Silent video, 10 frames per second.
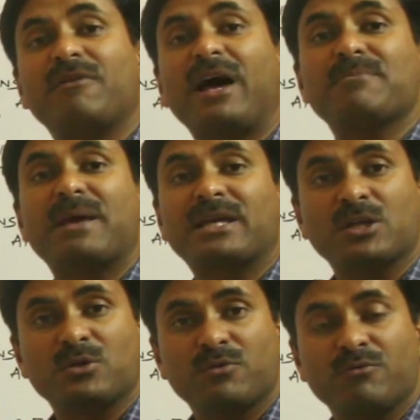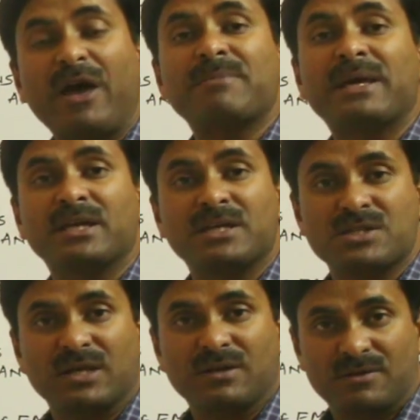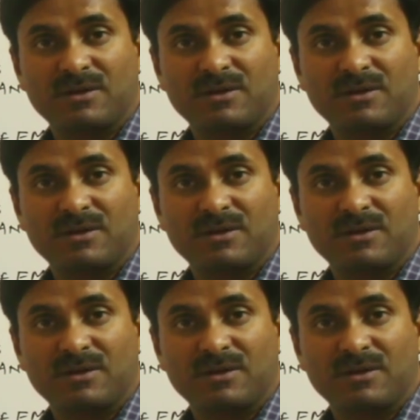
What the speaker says: Why bagging is done?